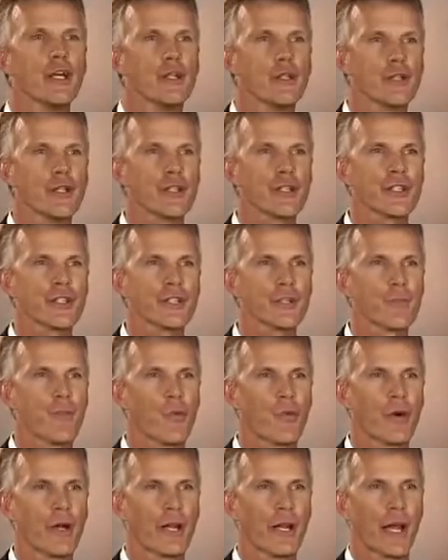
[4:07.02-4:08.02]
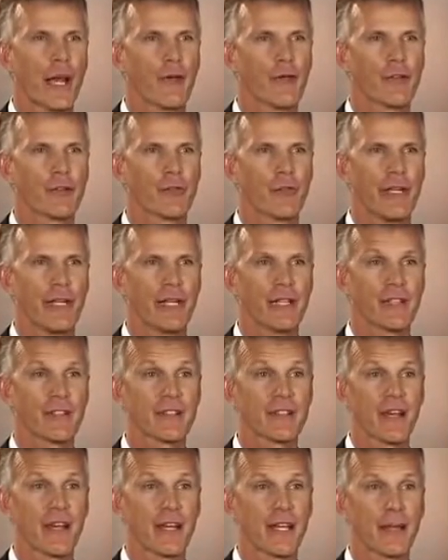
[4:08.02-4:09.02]
Just this morning I was reading a
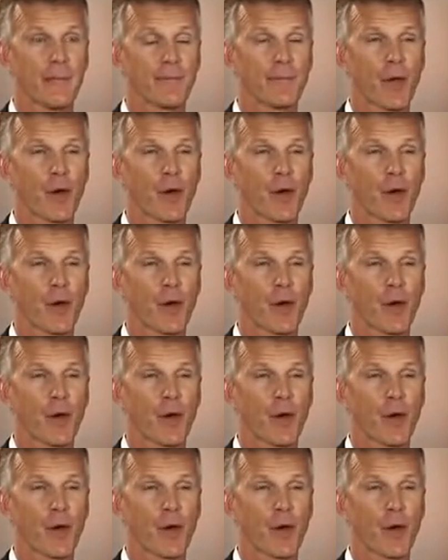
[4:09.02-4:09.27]
study,